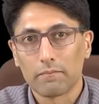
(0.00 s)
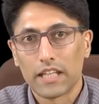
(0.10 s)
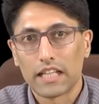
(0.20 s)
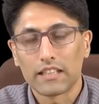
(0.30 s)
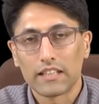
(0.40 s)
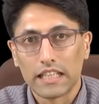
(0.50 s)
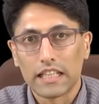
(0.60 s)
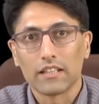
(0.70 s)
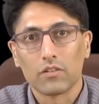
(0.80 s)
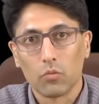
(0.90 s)
that
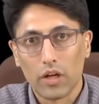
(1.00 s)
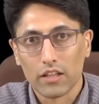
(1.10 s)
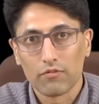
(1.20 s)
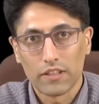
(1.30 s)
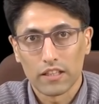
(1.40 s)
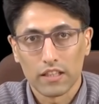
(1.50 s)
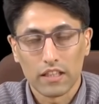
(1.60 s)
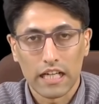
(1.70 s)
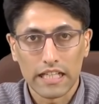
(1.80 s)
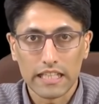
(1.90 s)
the
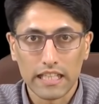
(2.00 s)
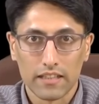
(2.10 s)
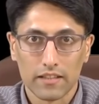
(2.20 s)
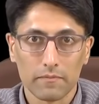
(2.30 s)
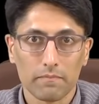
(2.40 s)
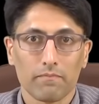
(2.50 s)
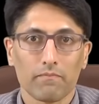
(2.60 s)
welfare idea